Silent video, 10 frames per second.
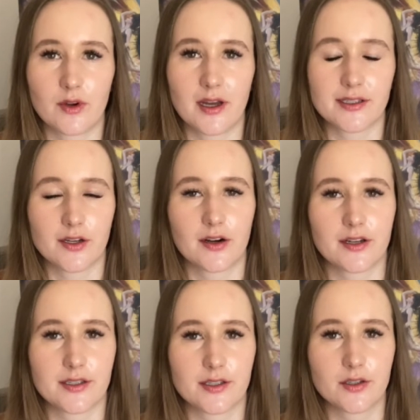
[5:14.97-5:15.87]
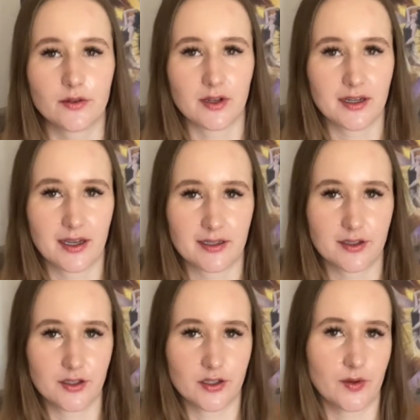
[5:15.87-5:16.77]
as an artist, to connect the
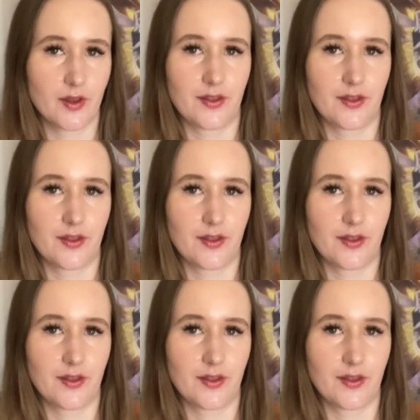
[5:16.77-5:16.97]
two and